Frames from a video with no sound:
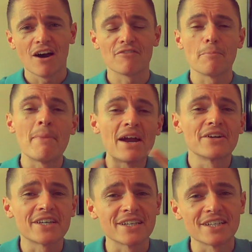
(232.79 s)

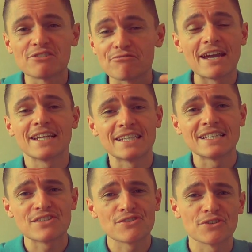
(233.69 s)
American
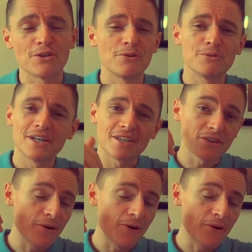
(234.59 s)
greatness, you know,